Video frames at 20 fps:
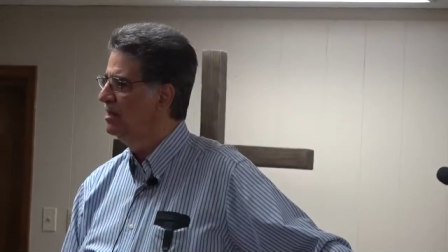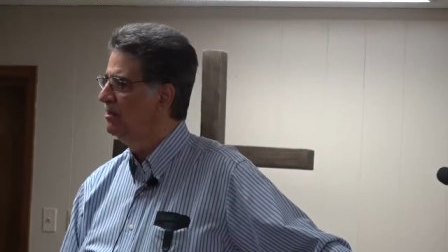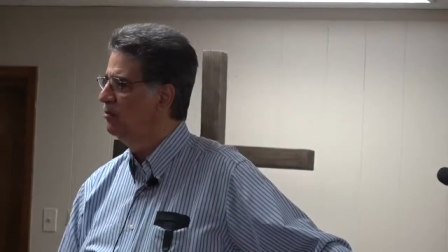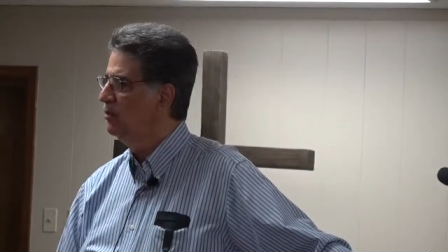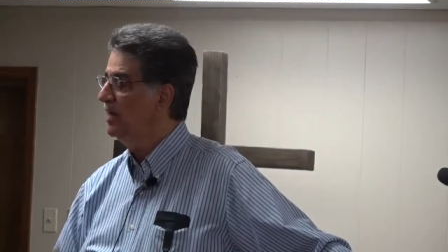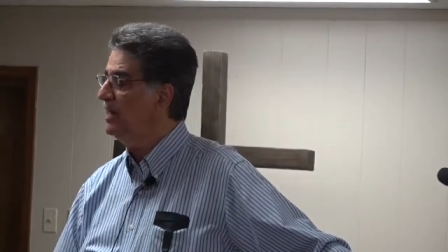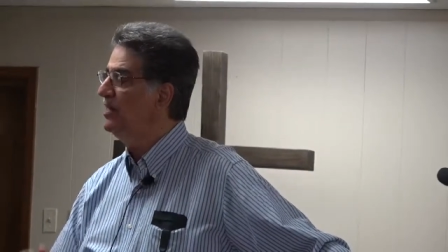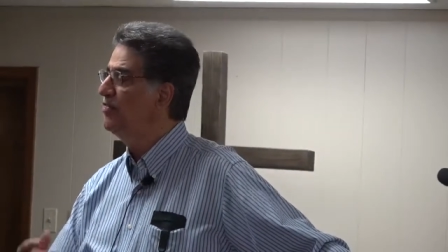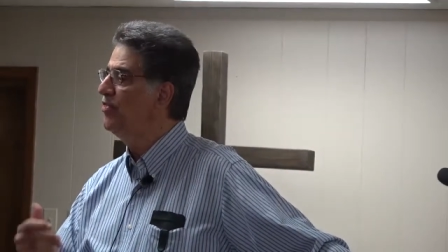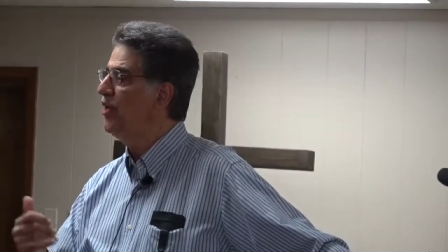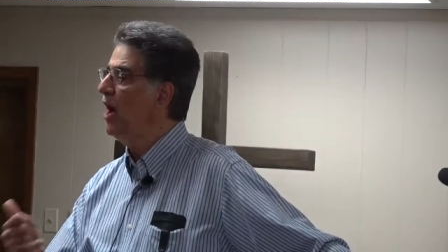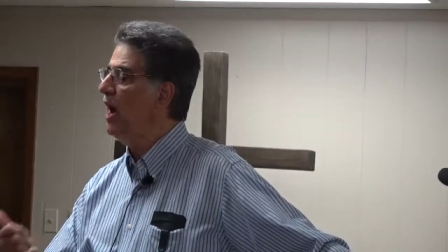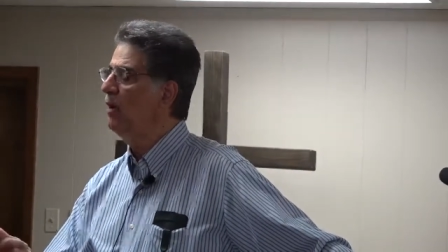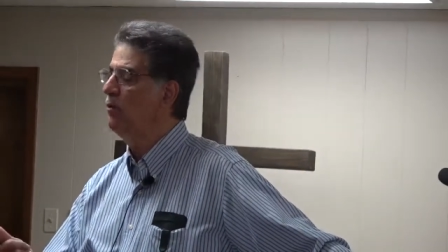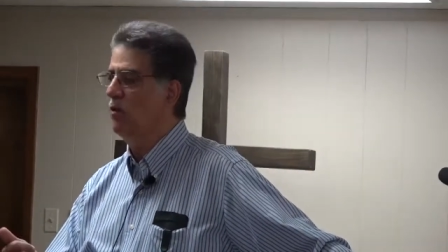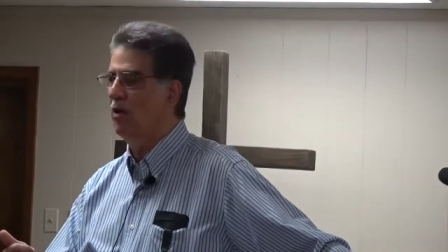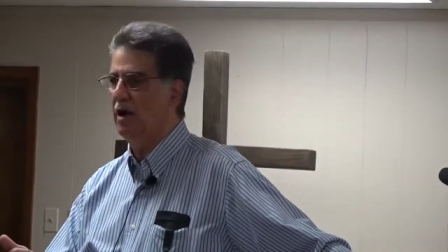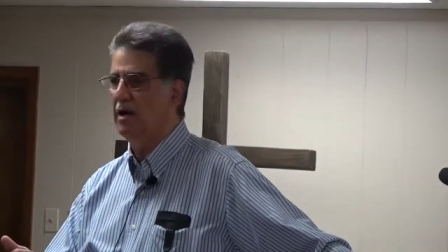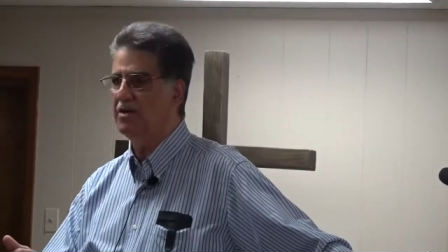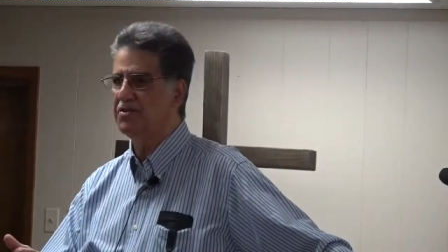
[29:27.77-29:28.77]
What he
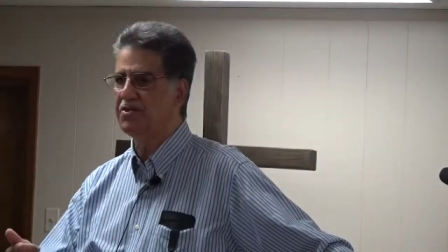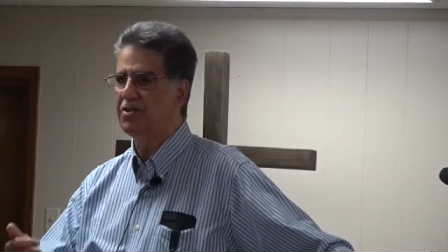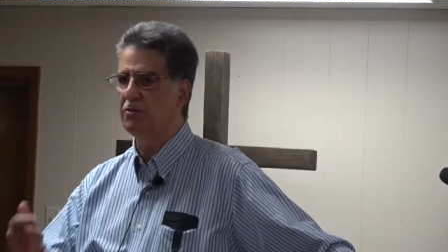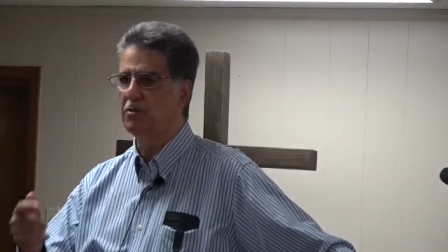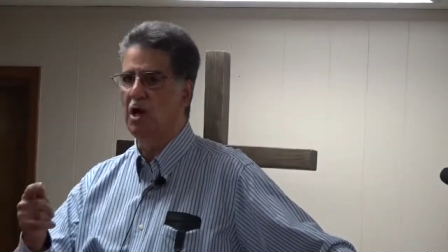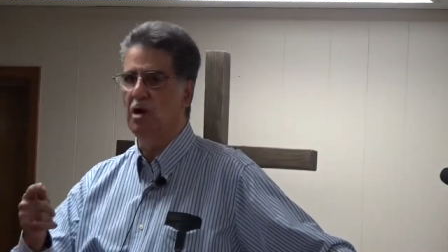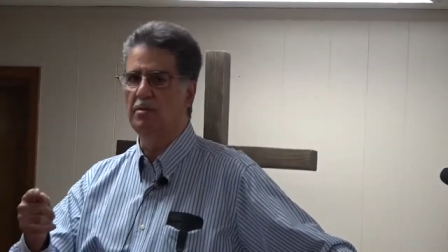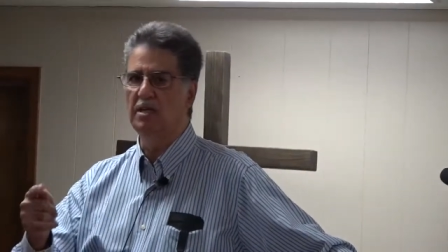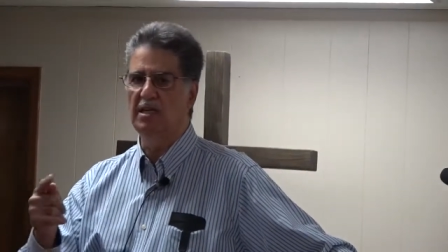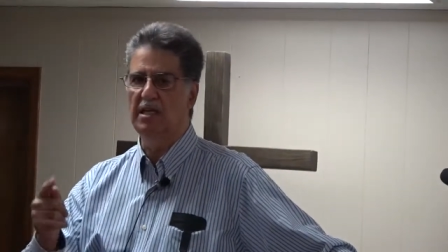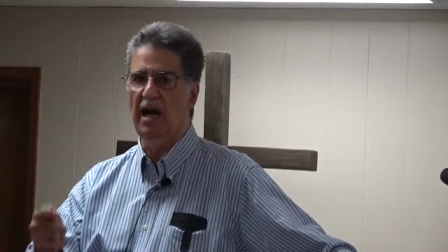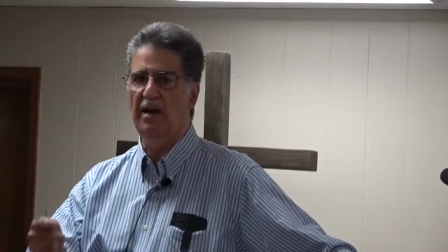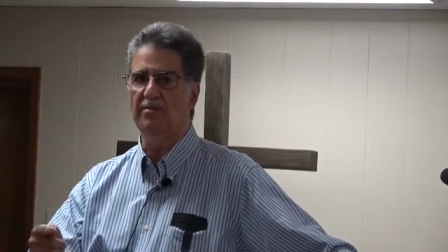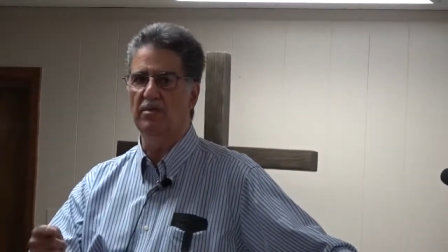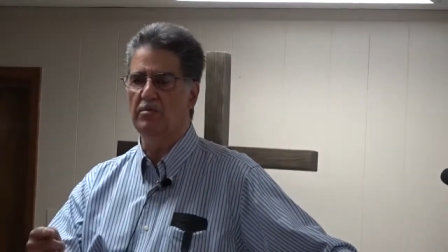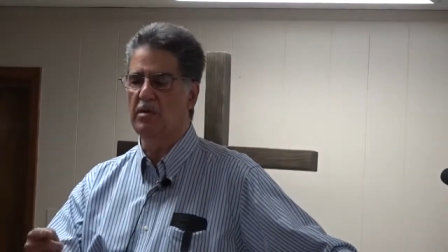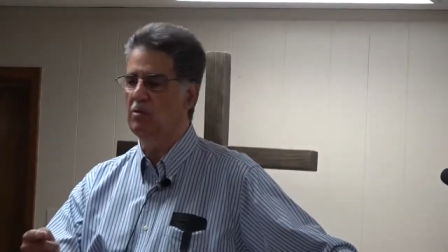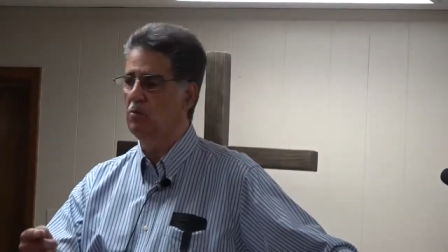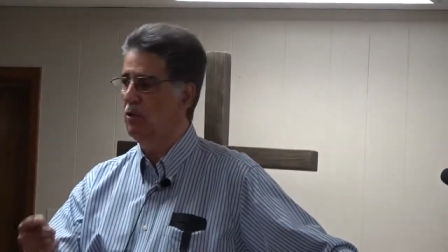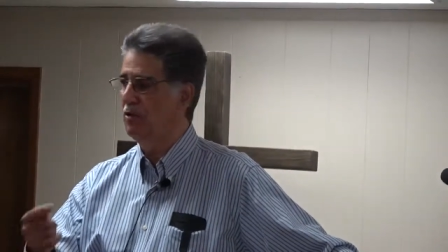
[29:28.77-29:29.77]
thought was, the Roman
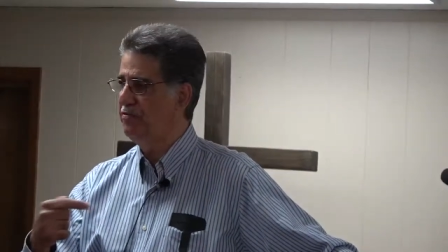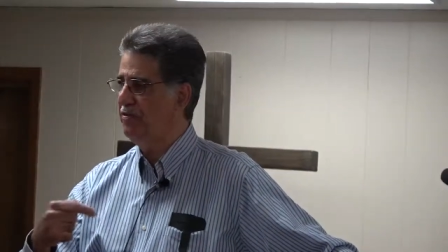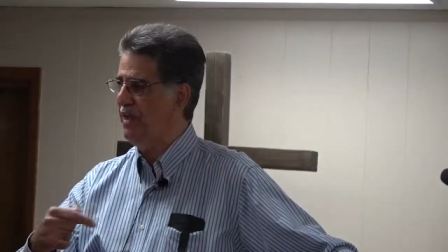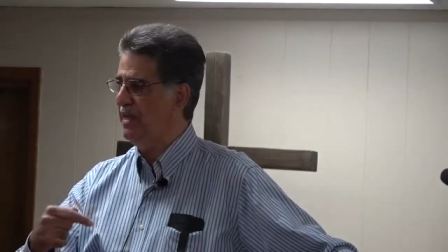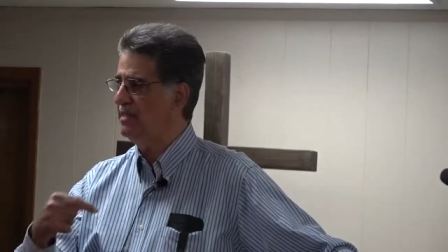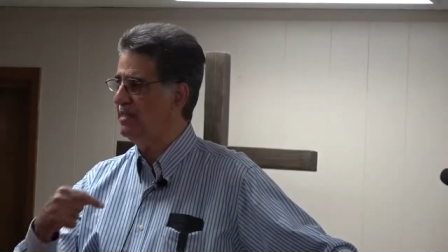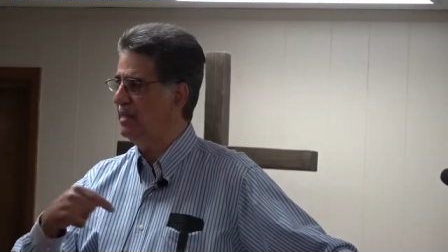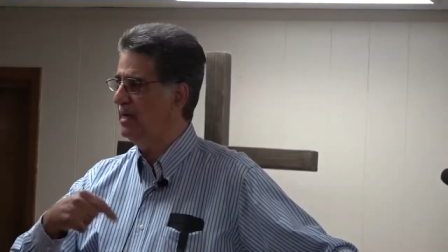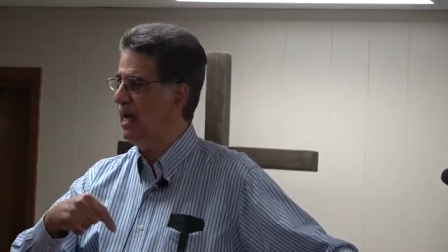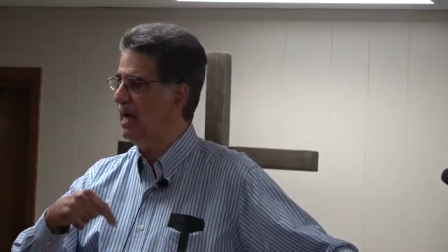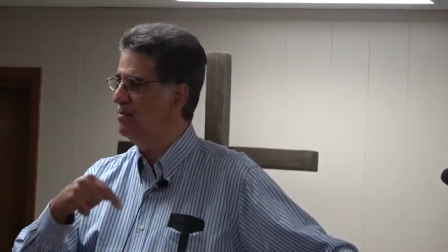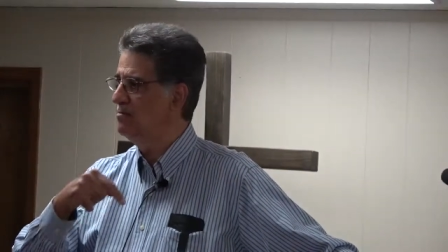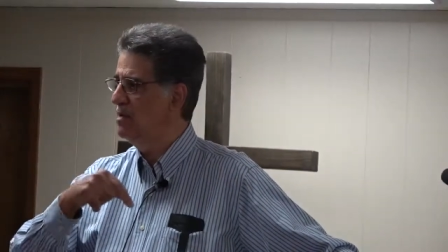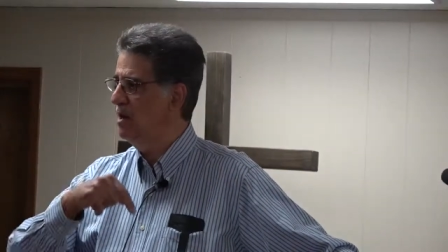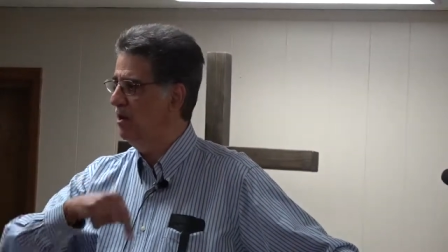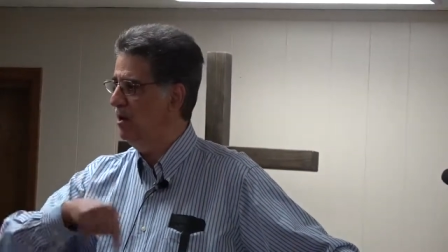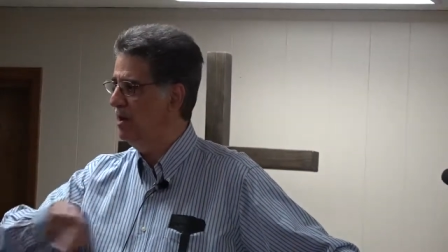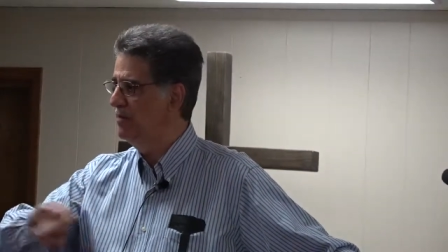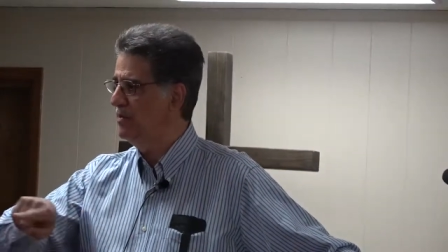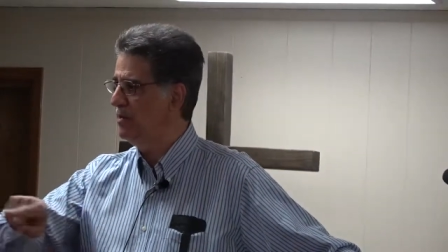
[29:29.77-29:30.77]
government will think that I'm
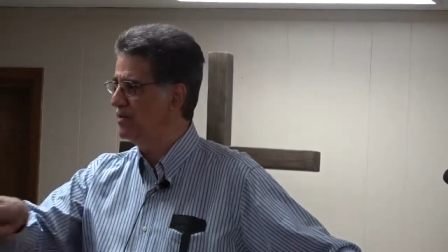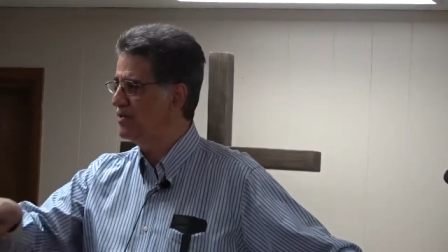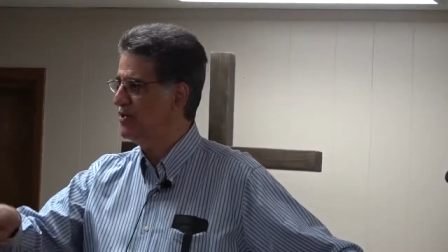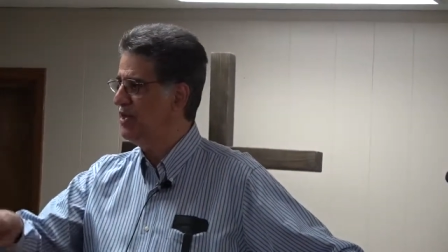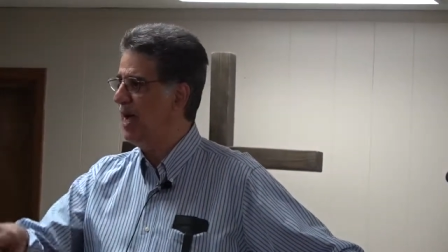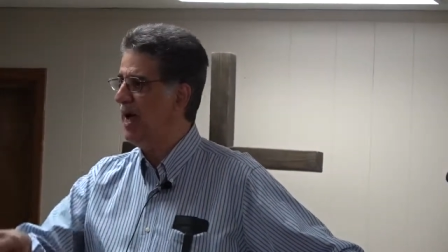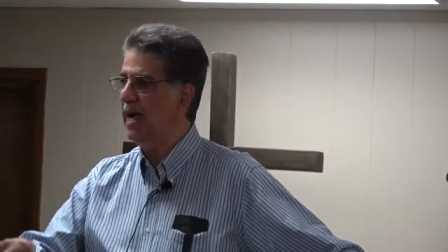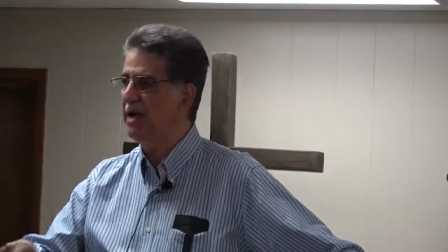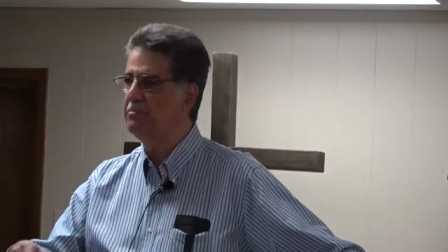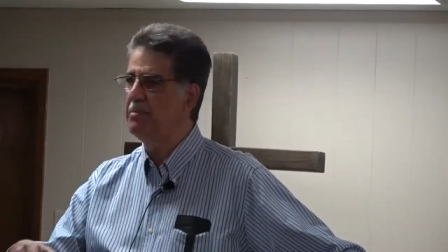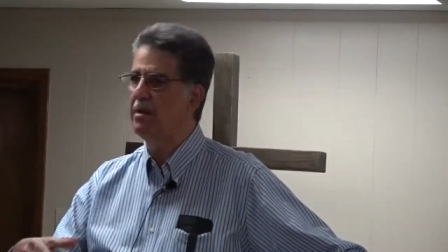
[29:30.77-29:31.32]
on their side,